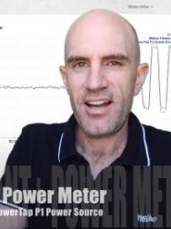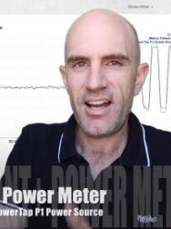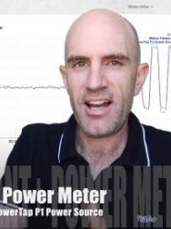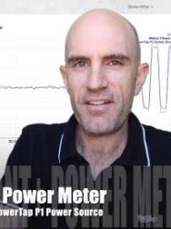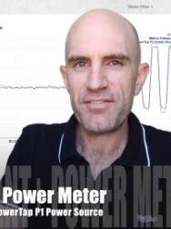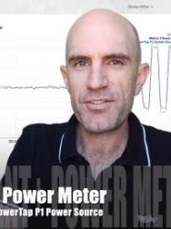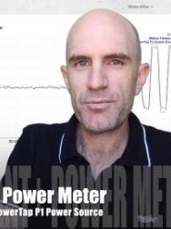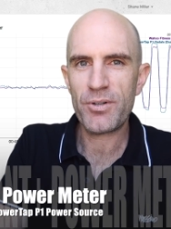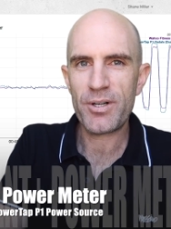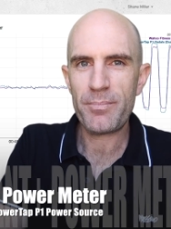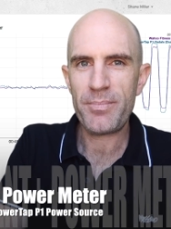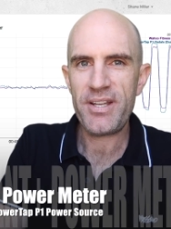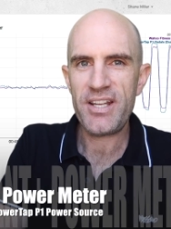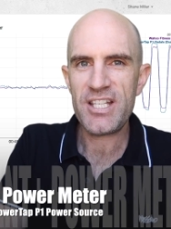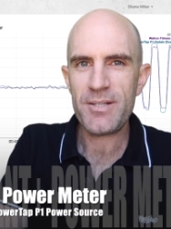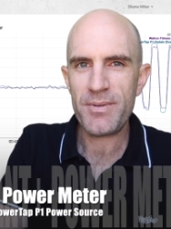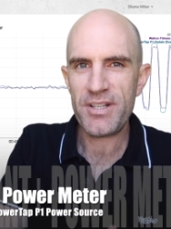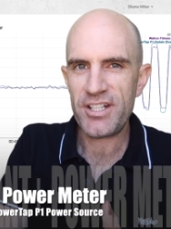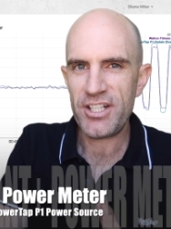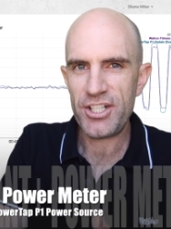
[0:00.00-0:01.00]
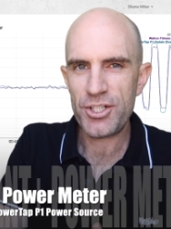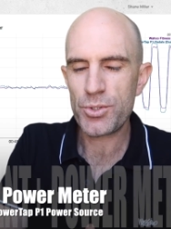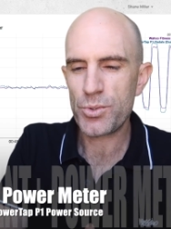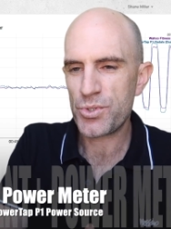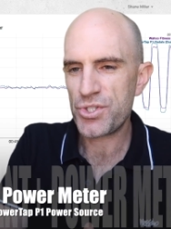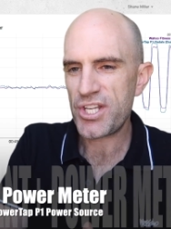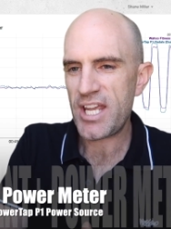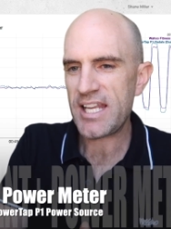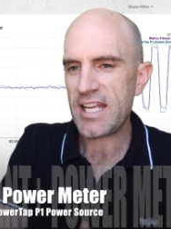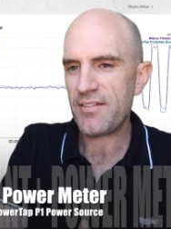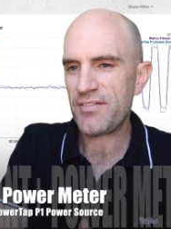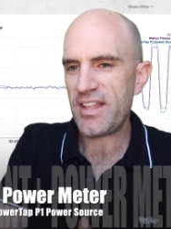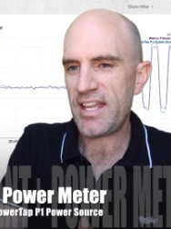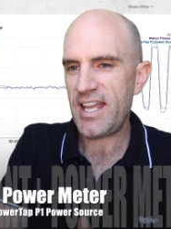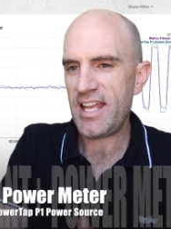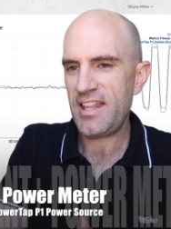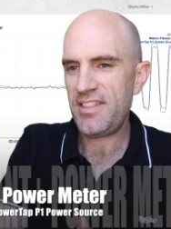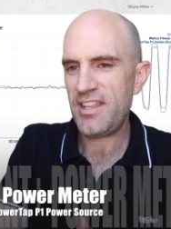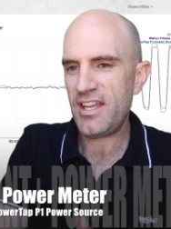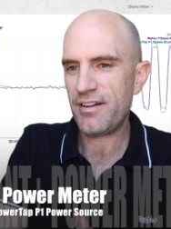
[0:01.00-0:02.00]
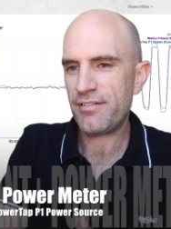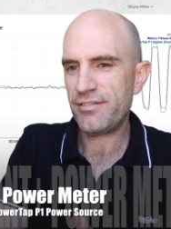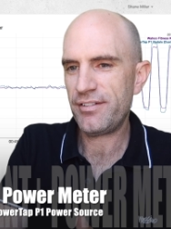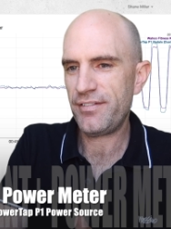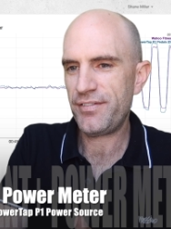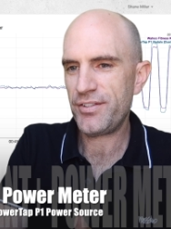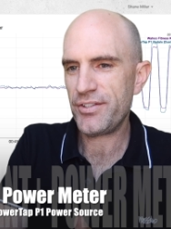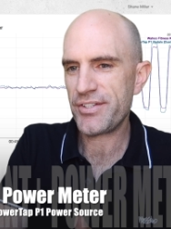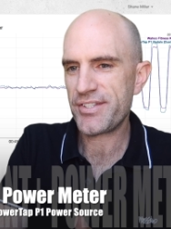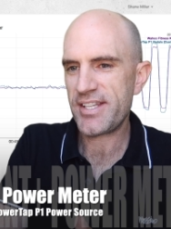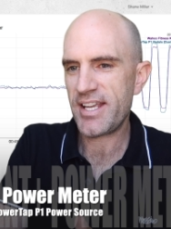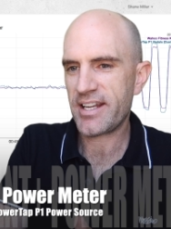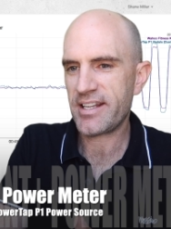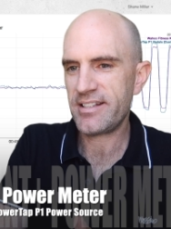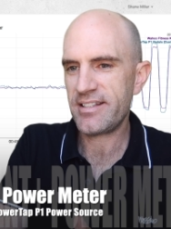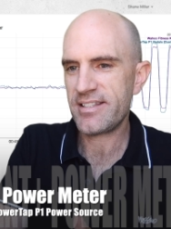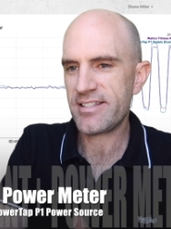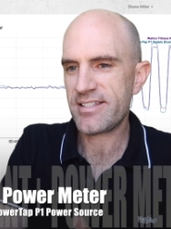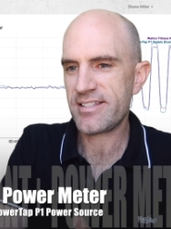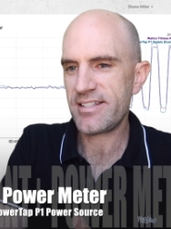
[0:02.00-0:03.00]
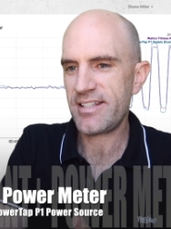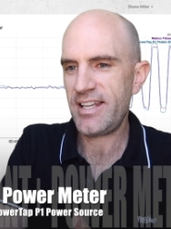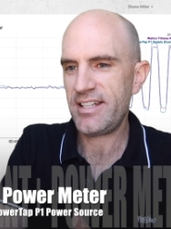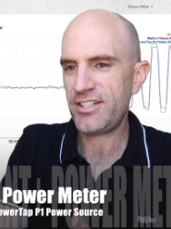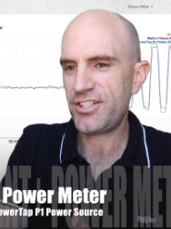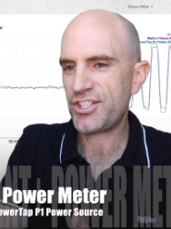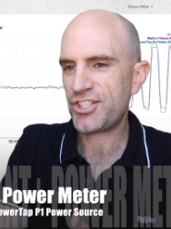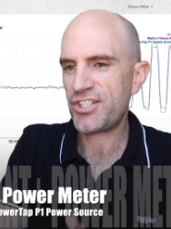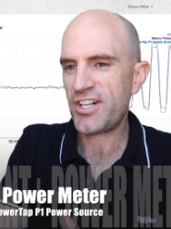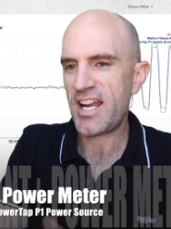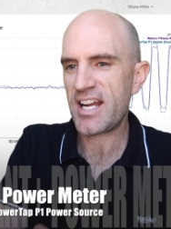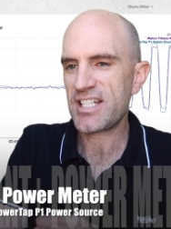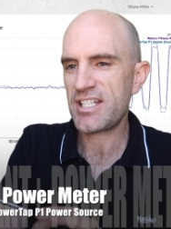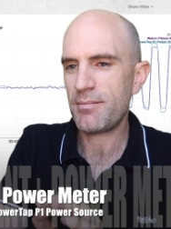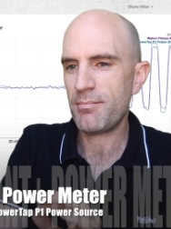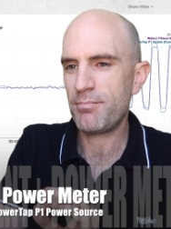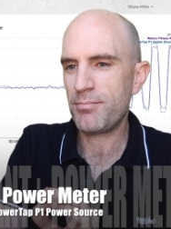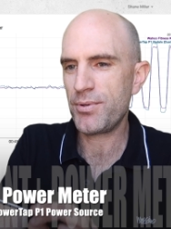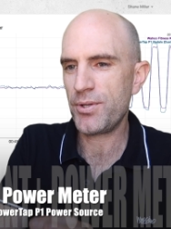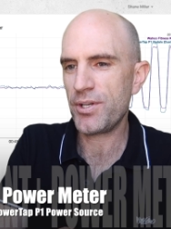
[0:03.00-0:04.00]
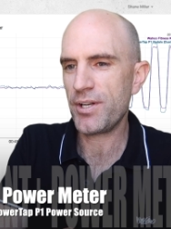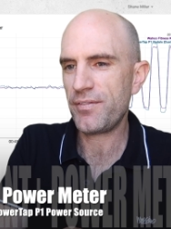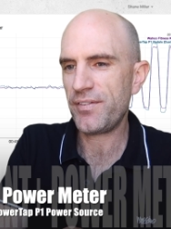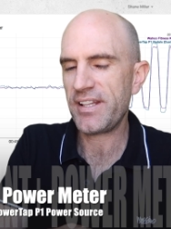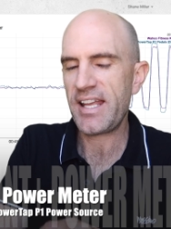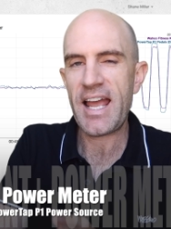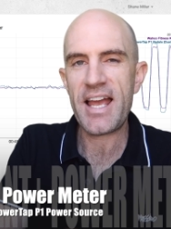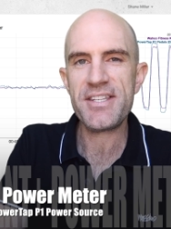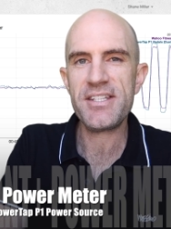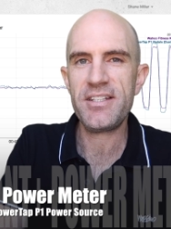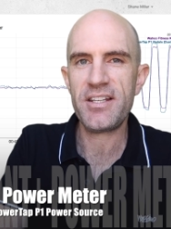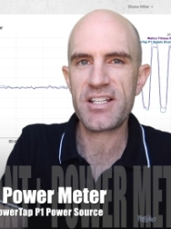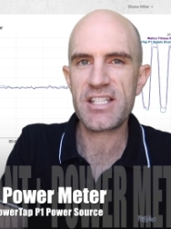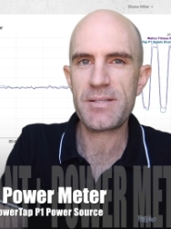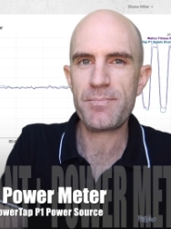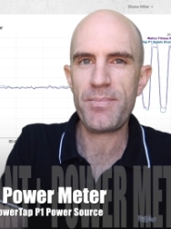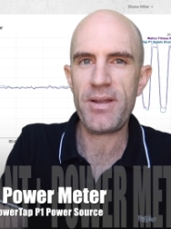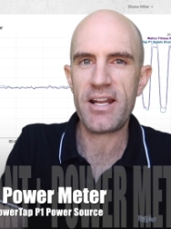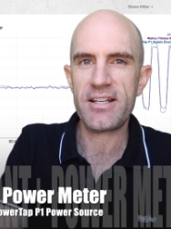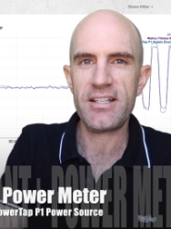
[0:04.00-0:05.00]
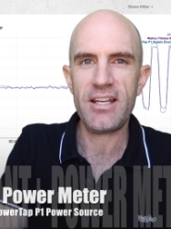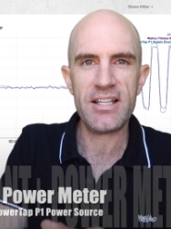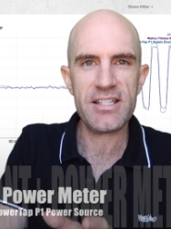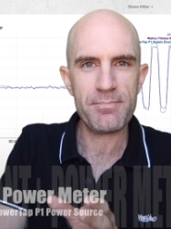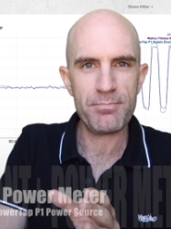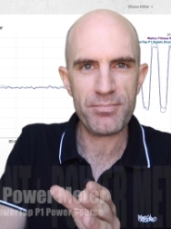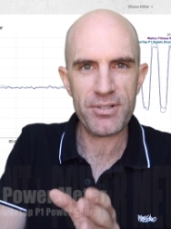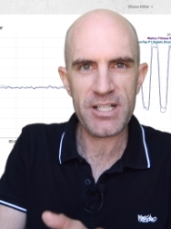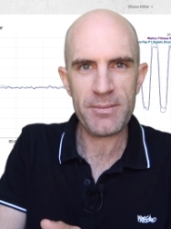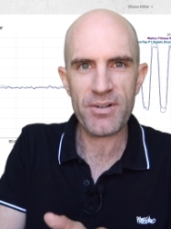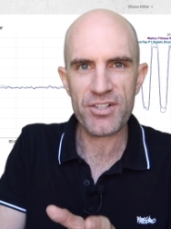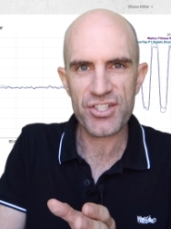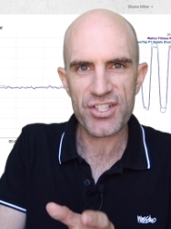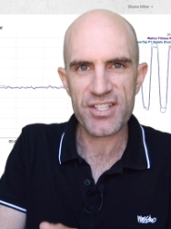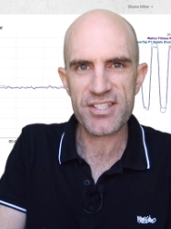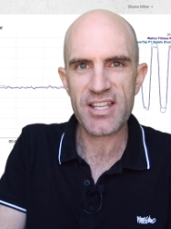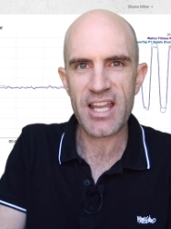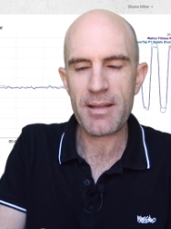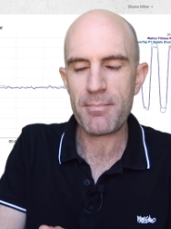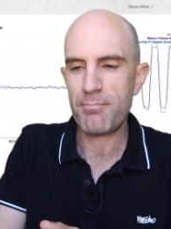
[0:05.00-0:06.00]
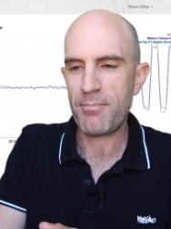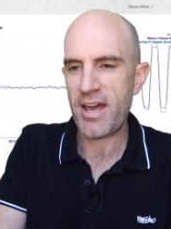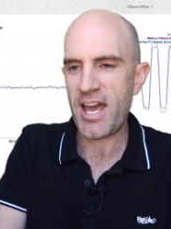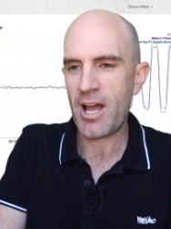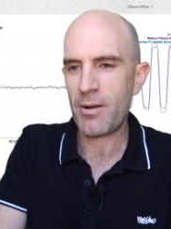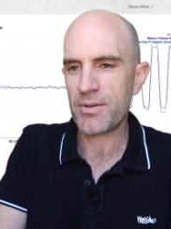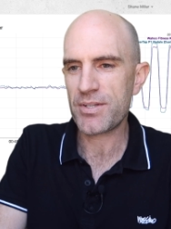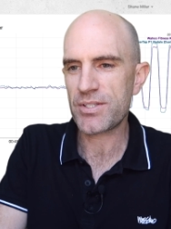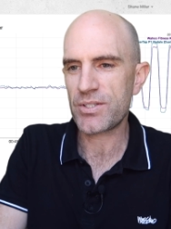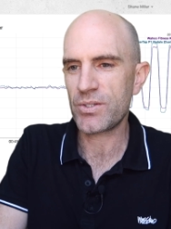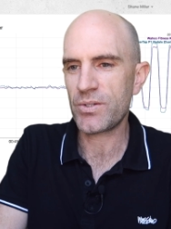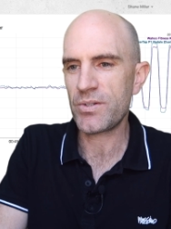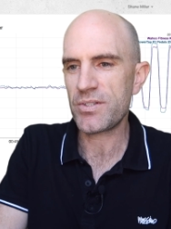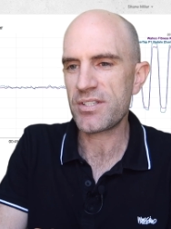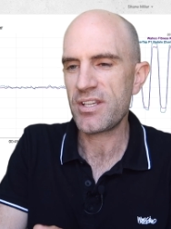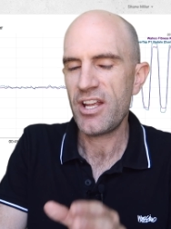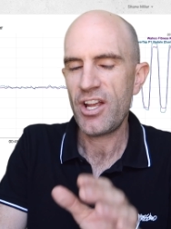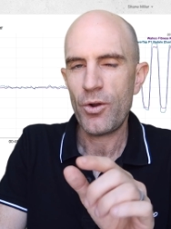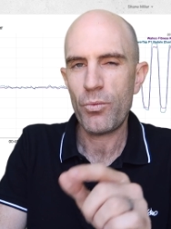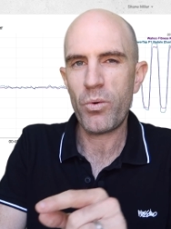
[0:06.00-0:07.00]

After what appeared to be an initial shake of the head there for a few seconds, it tracked beautifully, as you'd expect. It's pretty much the same power source.